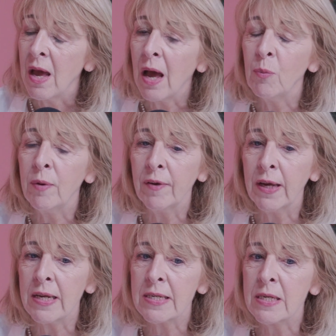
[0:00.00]
And we
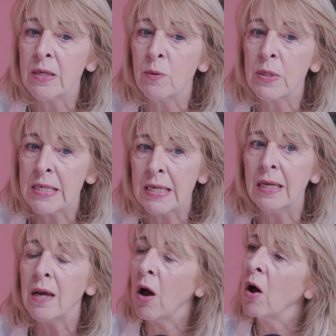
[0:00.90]
forget to
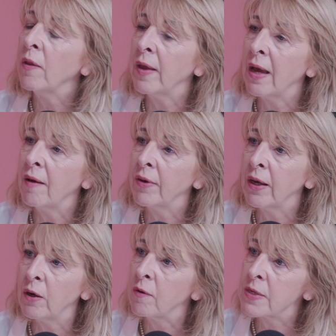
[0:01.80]
see, are they having
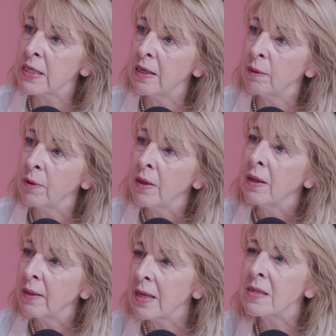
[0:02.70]
enough sleep?
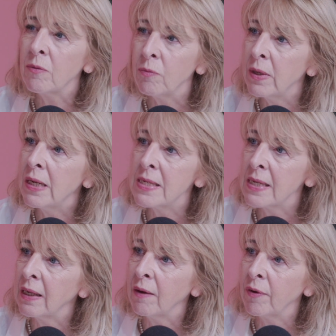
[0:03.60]
Absolutely. That's a really
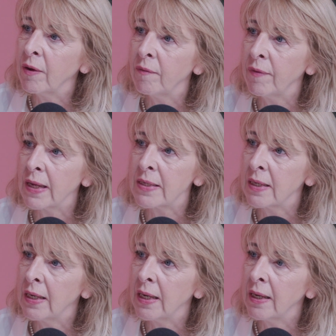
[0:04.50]
significant
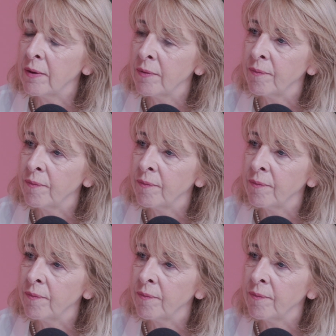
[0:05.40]
factor here.